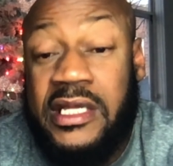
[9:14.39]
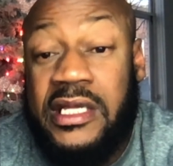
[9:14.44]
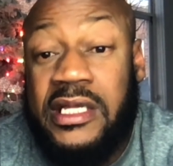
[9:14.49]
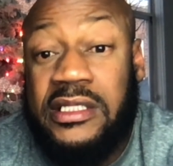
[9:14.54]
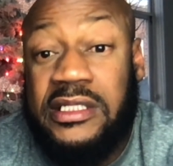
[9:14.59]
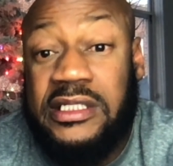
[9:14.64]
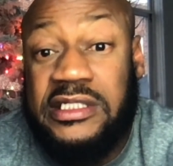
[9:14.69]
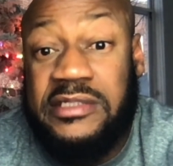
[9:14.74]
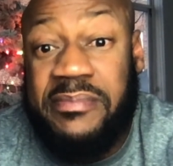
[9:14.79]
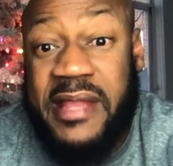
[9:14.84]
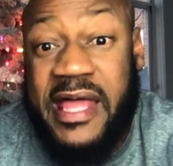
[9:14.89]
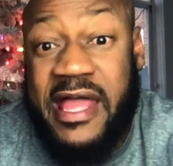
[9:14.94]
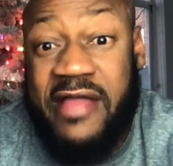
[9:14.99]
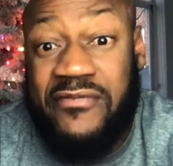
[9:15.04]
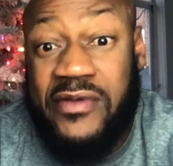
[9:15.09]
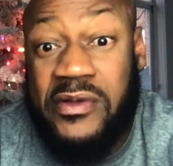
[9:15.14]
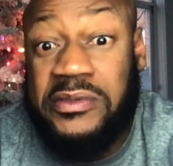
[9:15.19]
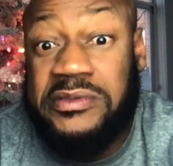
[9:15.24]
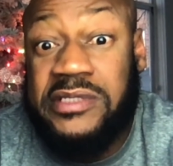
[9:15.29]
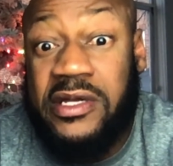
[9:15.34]
These black
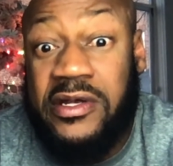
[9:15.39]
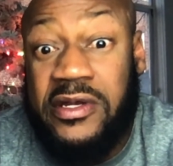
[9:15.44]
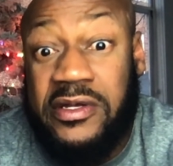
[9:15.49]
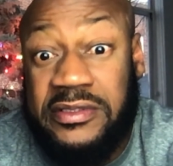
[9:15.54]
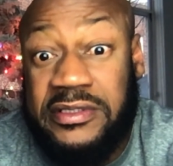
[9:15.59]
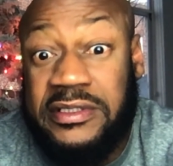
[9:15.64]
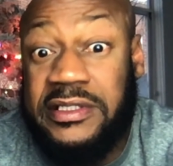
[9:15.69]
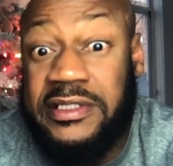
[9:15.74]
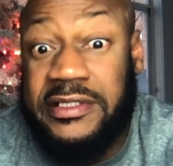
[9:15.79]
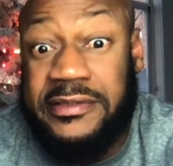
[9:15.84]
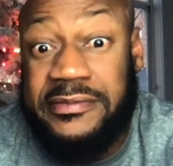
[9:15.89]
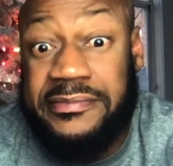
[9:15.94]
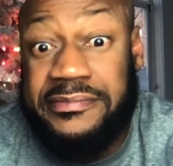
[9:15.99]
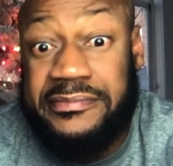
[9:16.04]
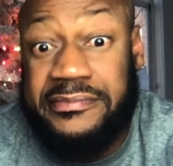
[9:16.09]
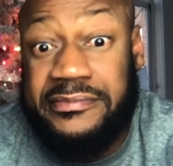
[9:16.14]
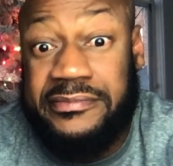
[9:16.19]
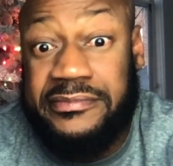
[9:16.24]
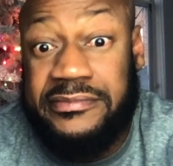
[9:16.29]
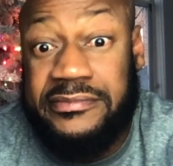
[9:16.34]
folks are hurting here.
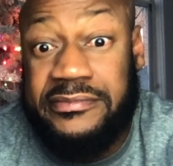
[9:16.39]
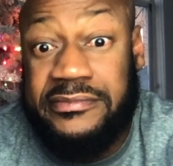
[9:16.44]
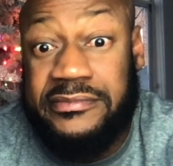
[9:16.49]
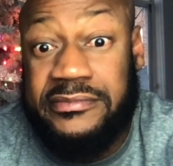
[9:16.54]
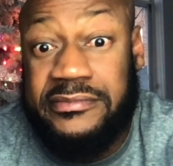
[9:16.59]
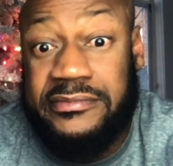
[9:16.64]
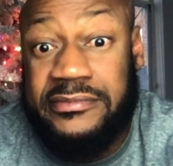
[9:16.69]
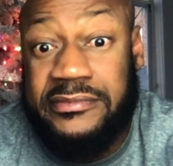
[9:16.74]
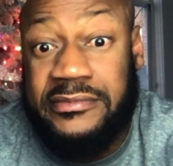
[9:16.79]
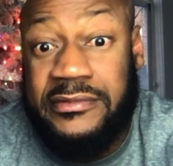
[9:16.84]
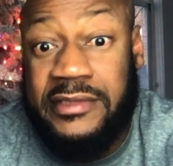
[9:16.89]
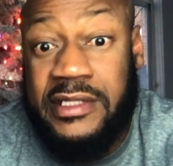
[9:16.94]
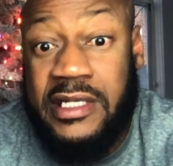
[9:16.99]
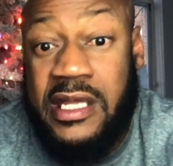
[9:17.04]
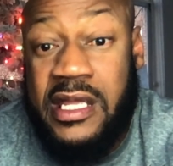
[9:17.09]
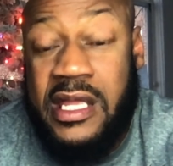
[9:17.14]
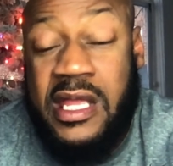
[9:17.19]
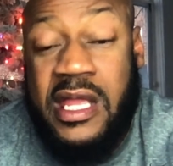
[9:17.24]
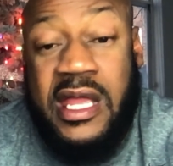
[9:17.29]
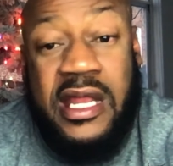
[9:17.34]

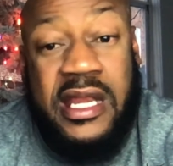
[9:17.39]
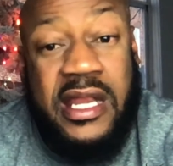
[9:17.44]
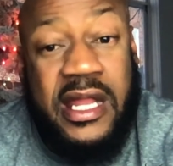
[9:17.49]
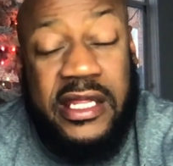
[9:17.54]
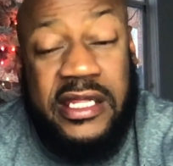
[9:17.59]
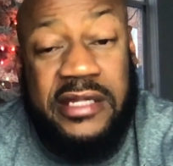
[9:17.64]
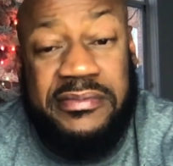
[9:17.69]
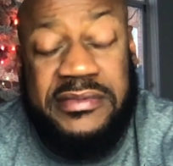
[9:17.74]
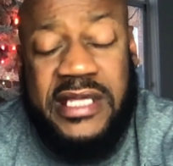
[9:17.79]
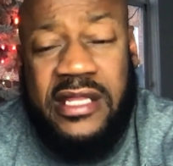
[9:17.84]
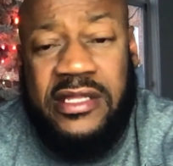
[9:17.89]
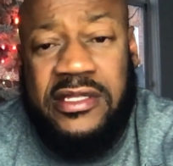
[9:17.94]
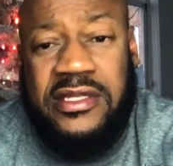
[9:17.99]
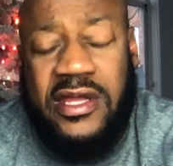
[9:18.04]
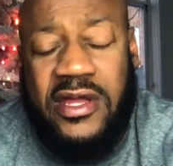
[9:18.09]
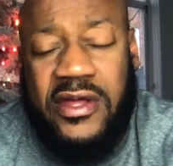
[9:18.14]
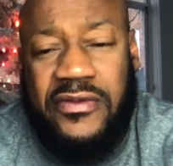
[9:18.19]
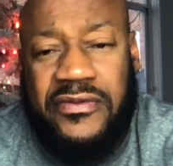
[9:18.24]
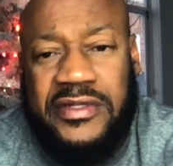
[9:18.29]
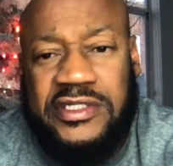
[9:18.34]
And I keep telling
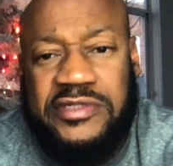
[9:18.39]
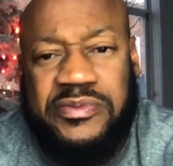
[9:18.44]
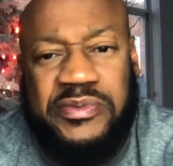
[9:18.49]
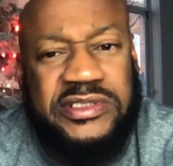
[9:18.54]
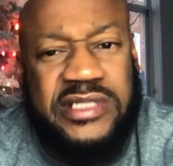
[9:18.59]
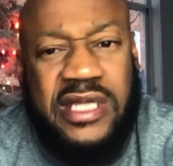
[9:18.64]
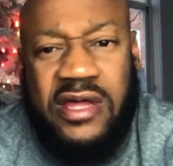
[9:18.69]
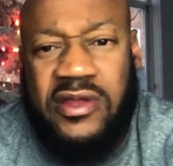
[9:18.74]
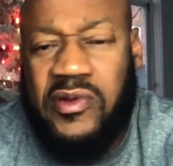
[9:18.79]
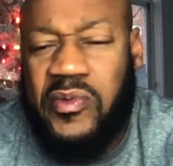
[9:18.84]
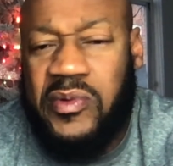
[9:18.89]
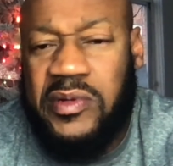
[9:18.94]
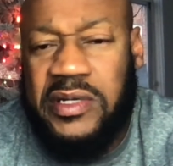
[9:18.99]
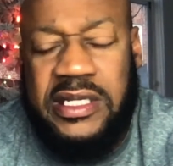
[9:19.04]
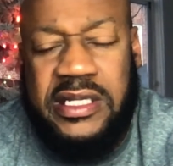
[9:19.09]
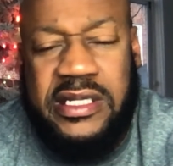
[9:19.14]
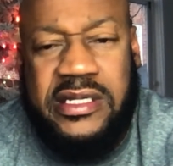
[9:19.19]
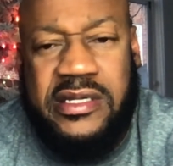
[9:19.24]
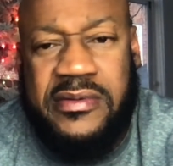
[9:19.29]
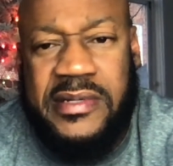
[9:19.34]
y'all this, but y'all don't want to
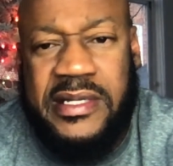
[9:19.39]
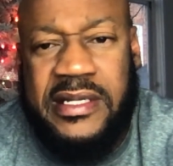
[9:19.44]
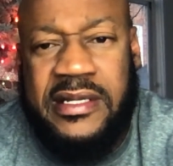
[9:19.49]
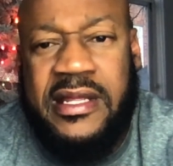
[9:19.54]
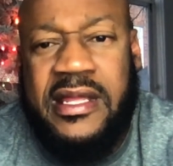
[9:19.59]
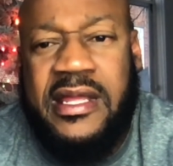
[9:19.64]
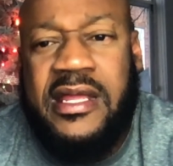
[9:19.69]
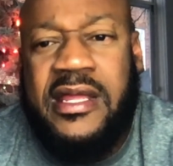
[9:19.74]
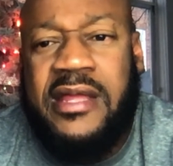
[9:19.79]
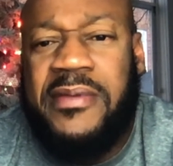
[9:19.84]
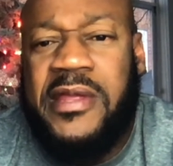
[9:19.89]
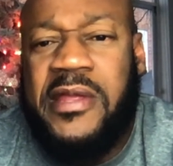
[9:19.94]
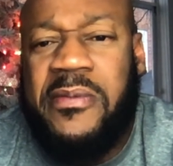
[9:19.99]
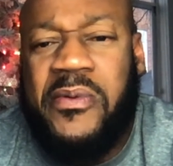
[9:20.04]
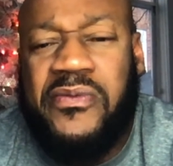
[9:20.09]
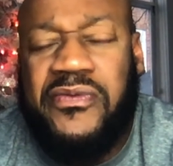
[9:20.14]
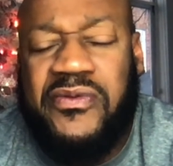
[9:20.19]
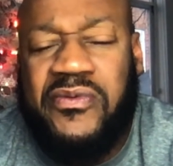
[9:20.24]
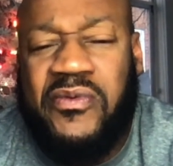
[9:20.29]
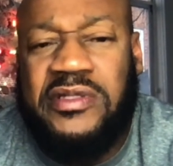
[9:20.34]
hear it.
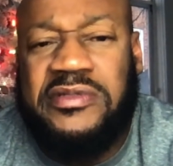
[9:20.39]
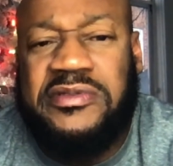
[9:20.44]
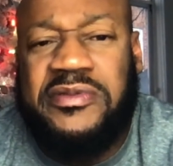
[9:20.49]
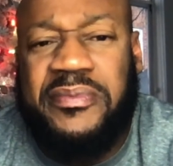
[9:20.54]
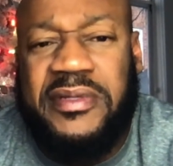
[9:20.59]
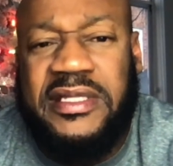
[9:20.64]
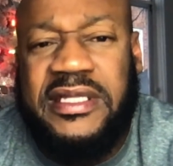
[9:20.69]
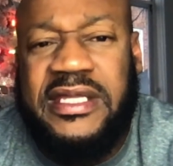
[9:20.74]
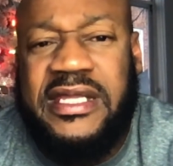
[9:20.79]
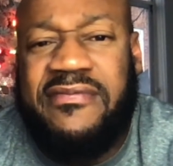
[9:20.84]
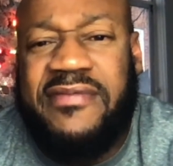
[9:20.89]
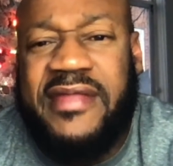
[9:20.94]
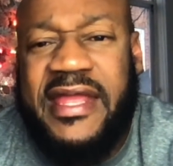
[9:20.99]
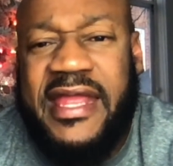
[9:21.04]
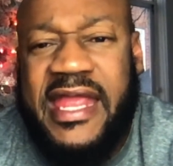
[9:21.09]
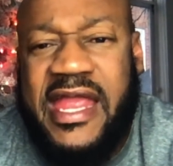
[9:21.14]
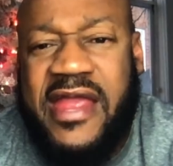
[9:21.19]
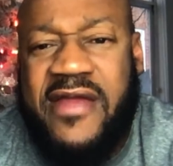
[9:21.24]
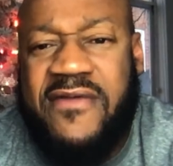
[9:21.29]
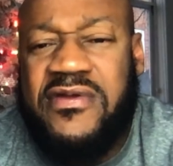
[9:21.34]
People want to believe that
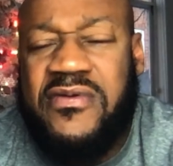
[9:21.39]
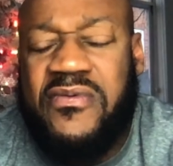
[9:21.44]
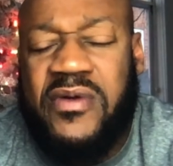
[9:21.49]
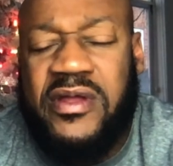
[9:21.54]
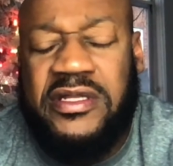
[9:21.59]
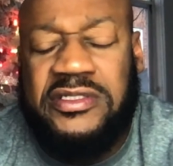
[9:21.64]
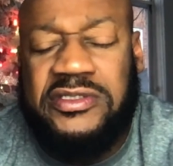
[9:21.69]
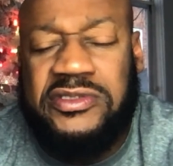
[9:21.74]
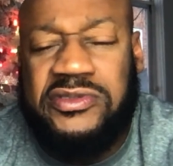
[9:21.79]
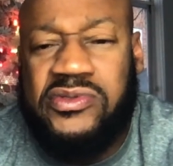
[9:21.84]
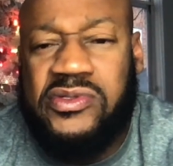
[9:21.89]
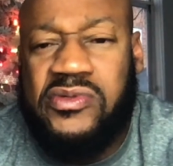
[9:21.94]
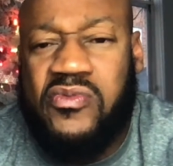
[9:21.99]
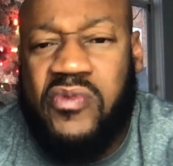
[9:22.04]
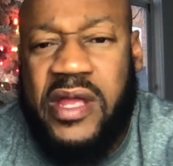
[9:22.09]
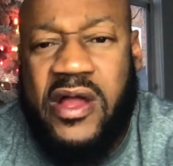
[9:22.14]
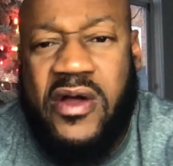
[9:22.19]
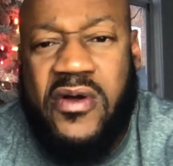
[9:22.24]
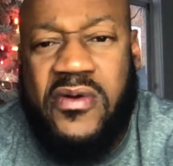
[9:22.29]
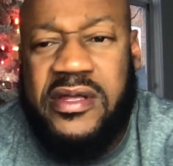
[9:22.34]
everyone is doing
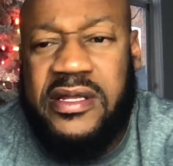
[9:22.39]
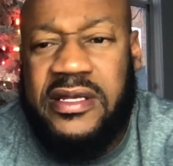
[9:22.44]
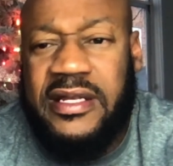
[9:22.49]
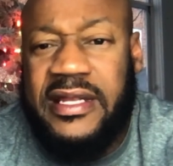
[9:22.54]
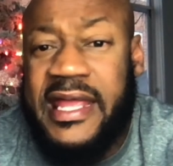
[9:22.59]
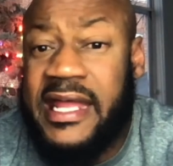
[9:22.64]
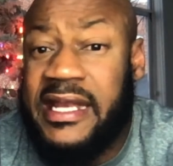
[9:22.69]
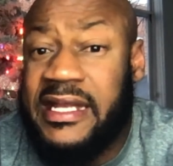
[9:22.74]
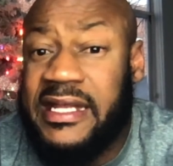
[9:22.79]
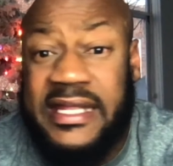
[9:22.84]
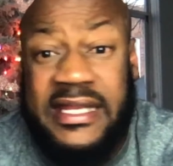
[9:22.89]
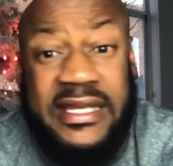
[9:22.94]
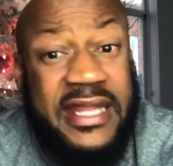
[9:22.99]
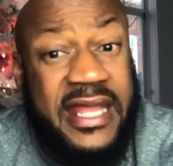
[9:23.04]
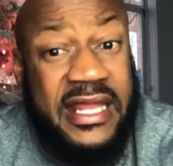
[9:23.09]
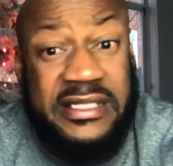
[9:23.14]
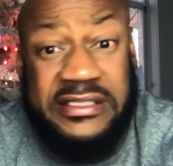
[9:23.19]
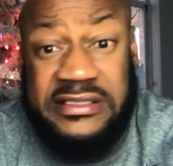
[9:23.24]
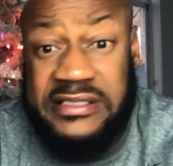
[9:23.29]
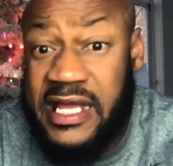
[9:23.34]
well here in Atlanta, and
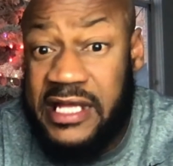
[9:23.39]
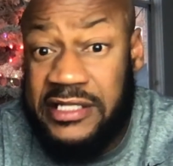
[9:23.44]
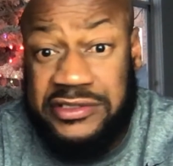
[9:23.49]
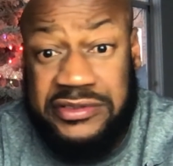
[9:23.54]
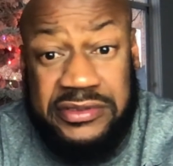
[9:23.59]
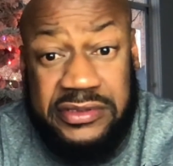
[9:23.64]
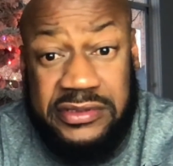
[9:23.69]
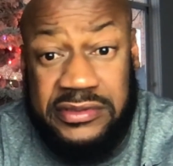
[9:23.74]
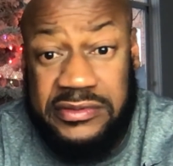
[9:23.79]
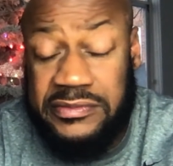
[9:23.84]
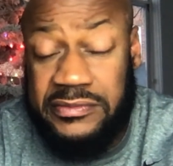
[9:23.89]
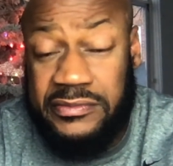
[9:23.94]
that is not true.